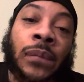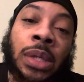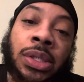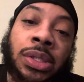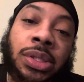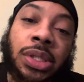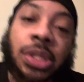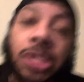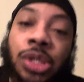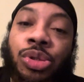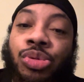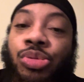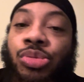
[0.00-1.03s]
Sunday
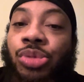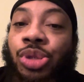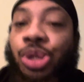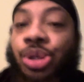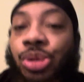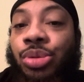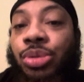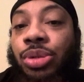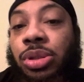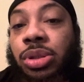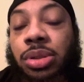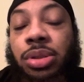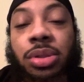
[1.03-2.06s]
school,
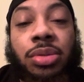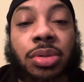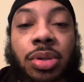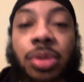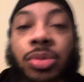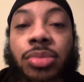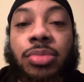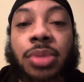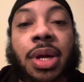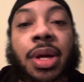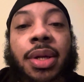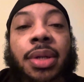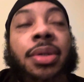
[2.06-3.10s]
church, the whole
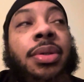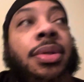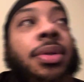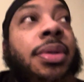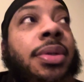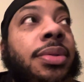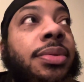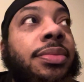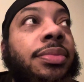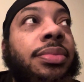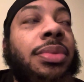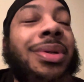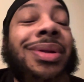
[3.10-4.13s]
nine.
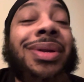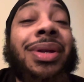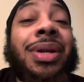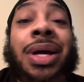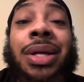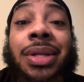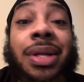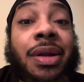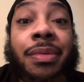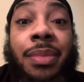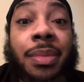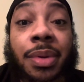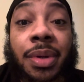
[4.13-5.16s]
Not that I
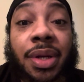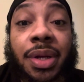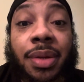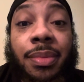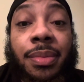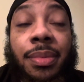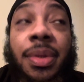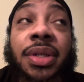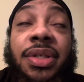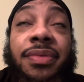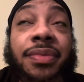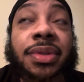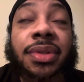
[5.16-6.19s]
remember much
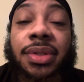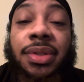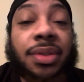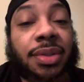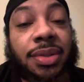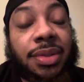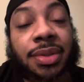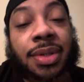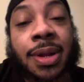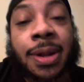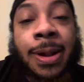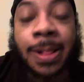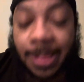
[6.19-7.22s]
of it because
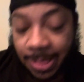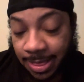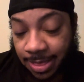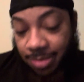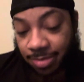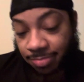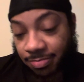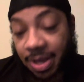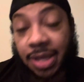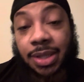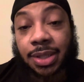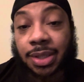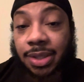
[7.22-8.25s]
my
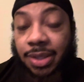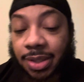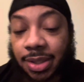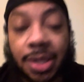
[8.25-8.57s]
ADD.